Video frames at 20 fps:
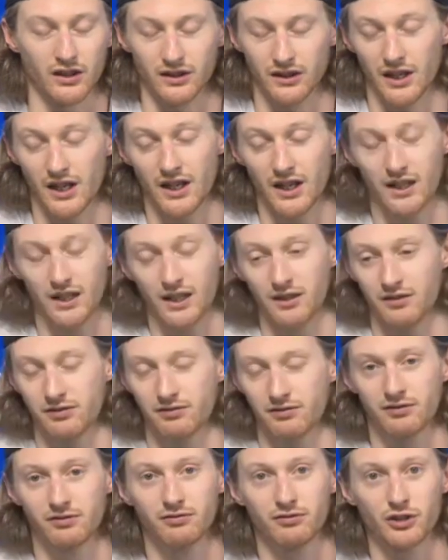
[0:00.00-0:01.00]
Yeah,
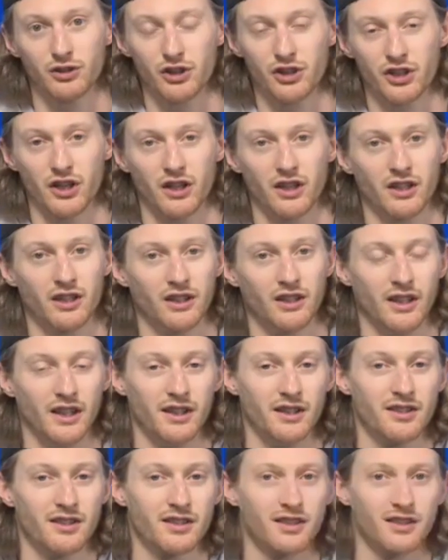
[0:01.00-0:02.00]
for sure.
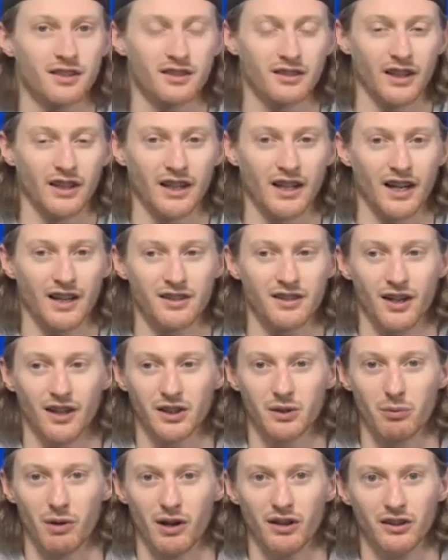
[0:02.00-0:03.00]
It's like I
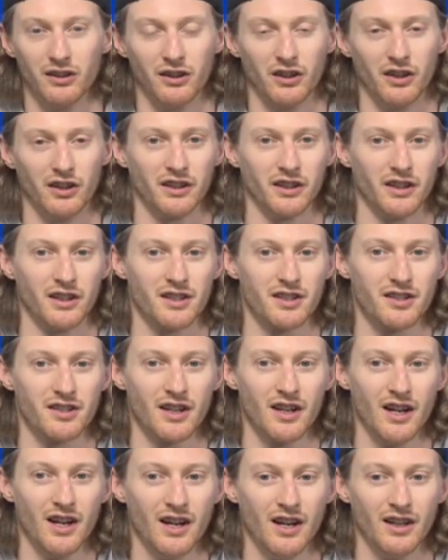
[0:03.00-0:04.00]
talked about a little earlier. It's,
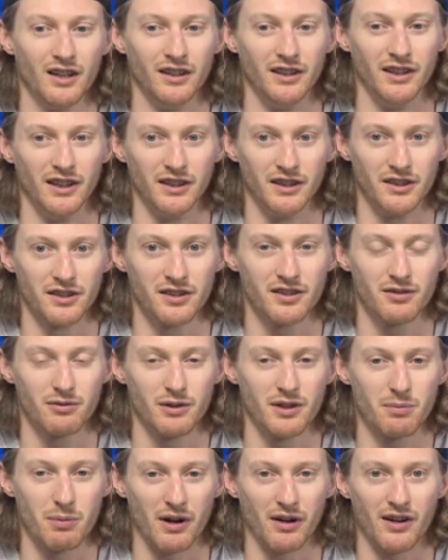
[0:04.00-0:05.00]
you know,
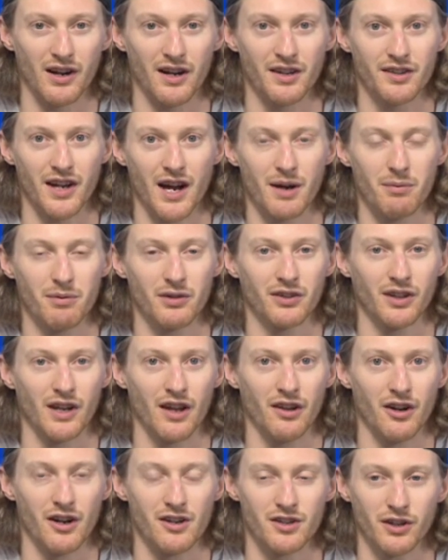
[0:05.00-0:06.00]
we spent a lot of time
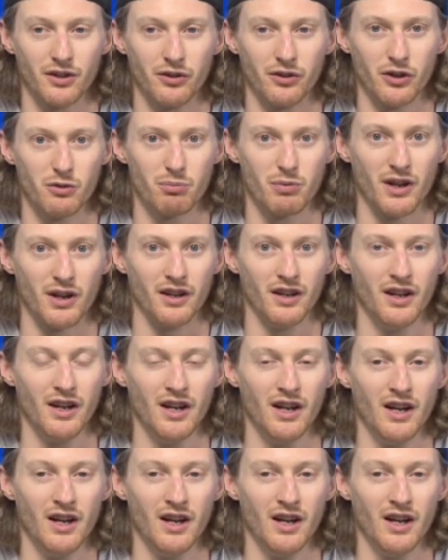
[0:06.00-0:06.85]
together as a group and,